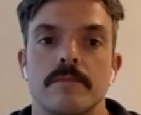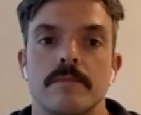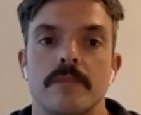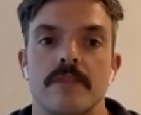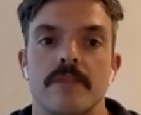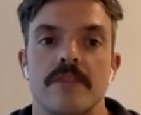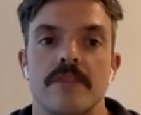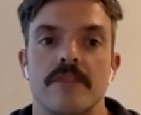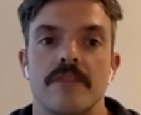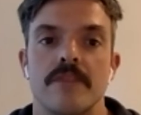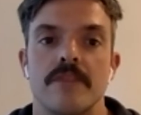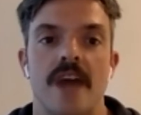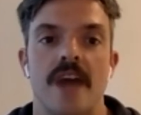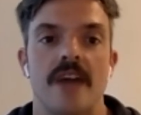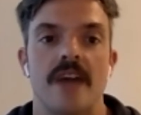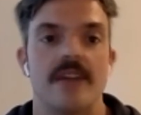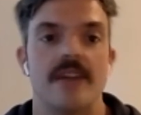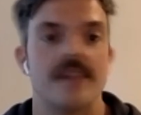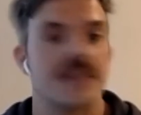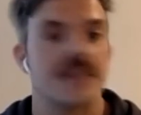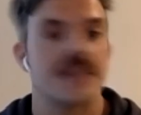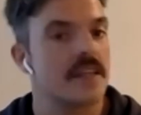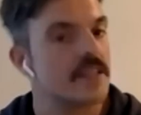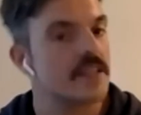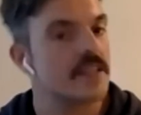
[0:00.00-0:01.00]
If the hands
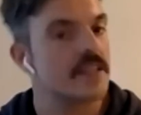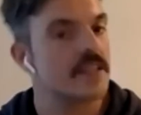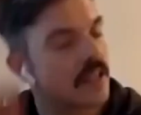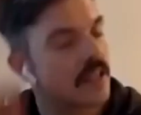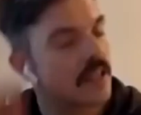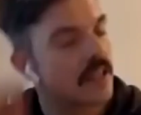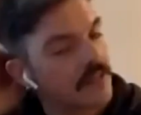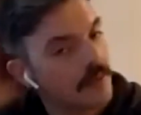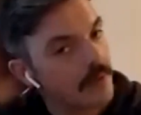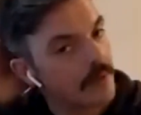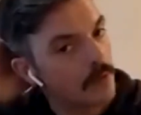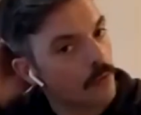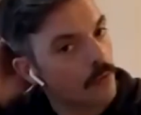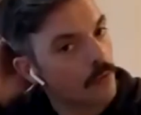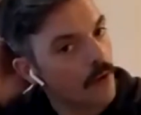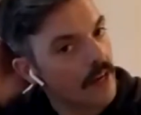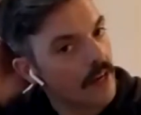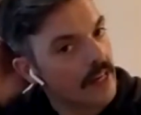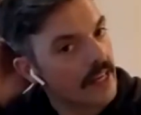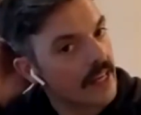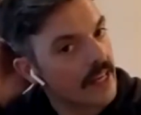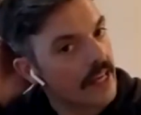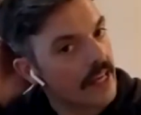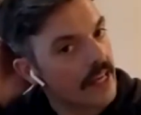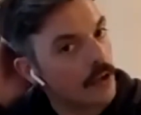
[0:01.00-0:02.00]
touch, lift up the right
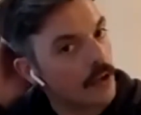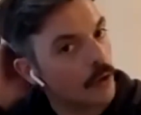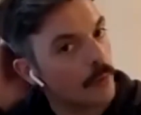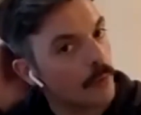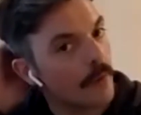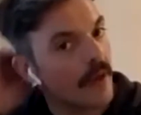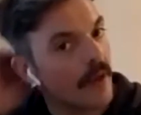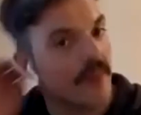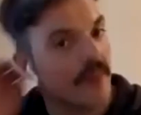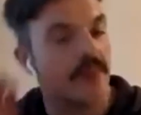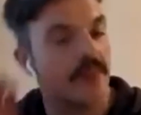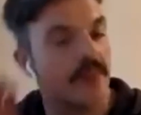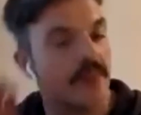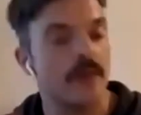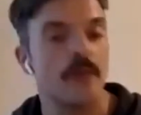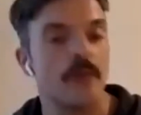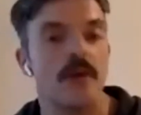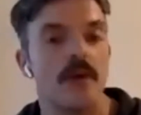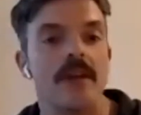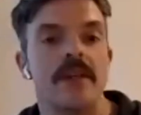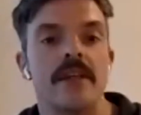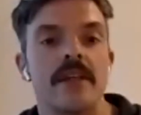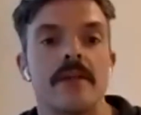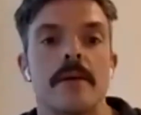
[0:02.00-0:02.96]
heel, bend the right knee.